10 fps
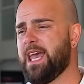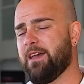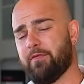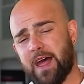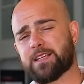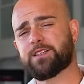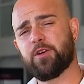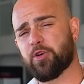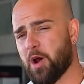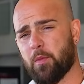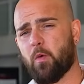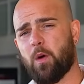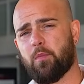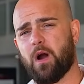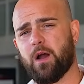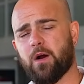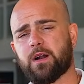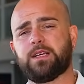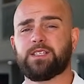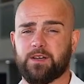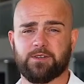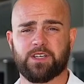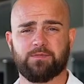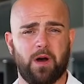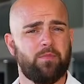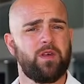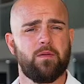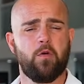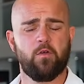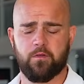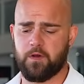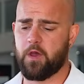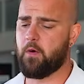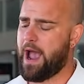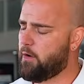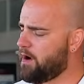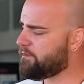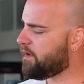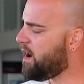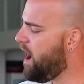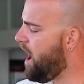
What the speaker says: If that's your #1 priority, Z06 might be the move for you. However,